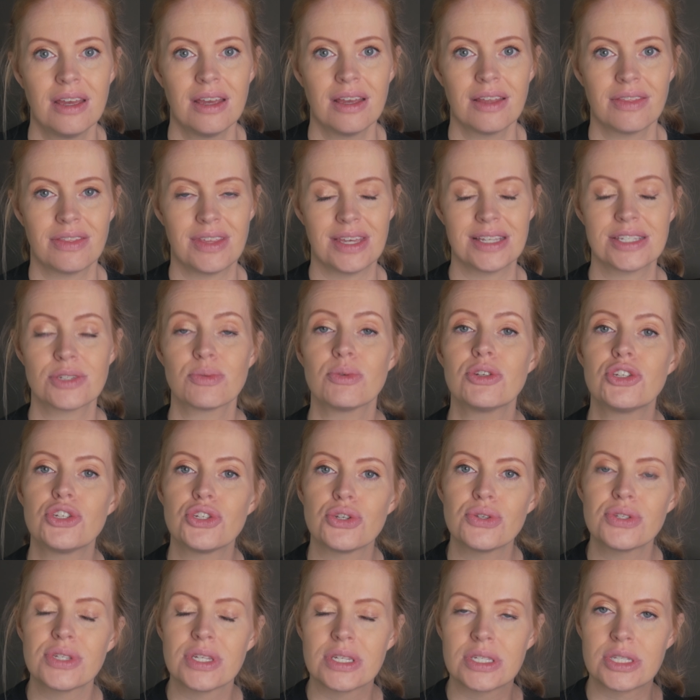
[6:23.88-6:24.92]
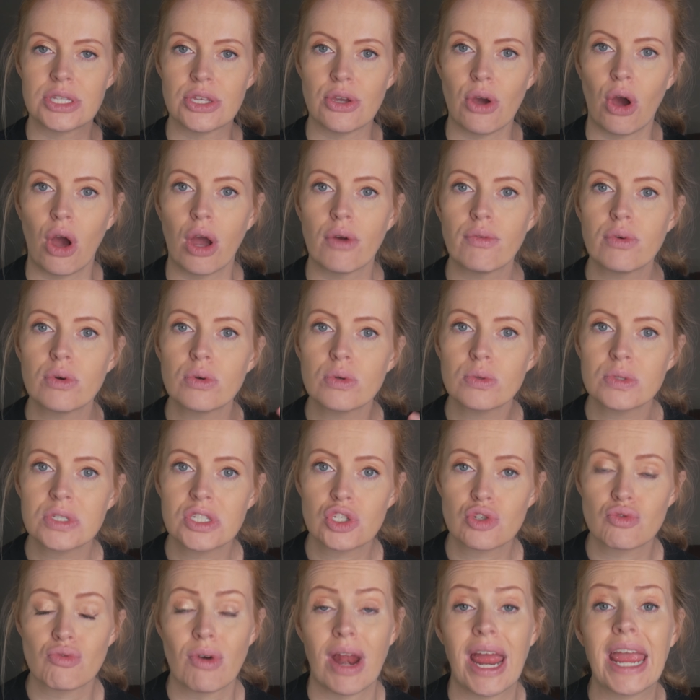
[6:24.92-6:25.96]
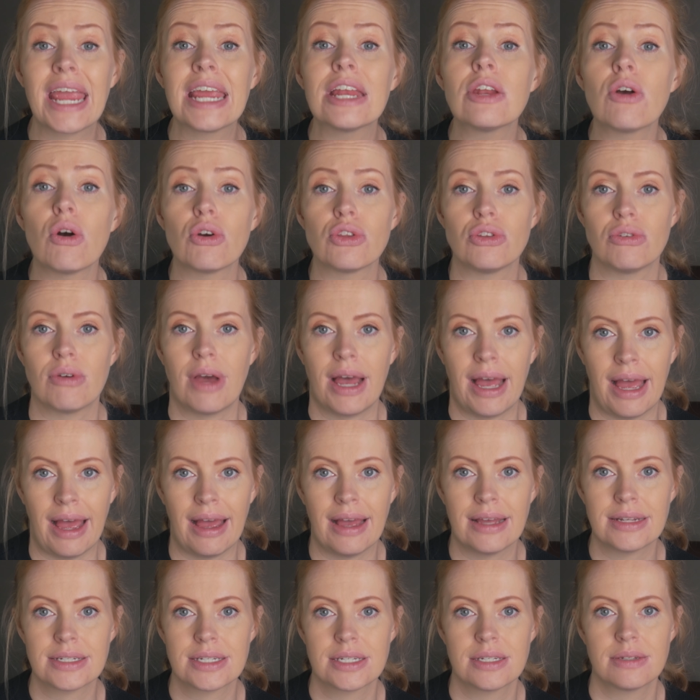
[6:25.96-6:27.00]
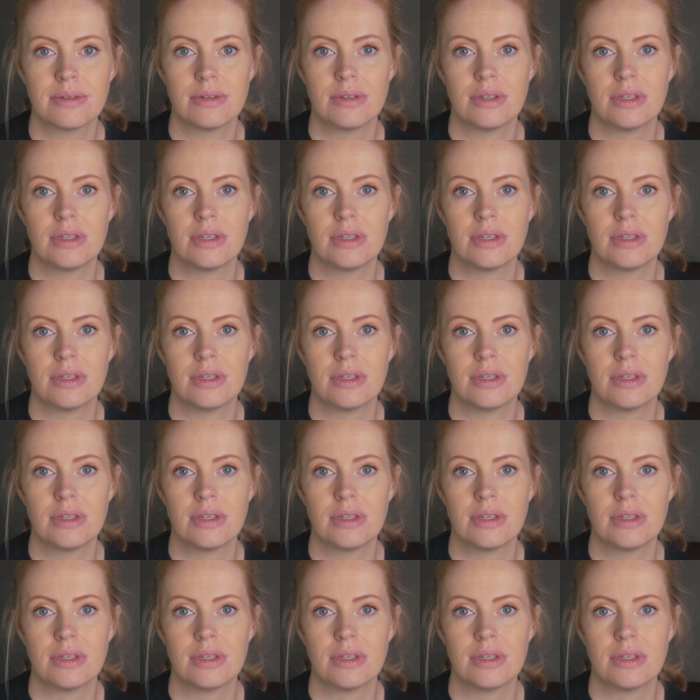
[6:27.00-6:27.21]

This reduces the overall strain on your heart.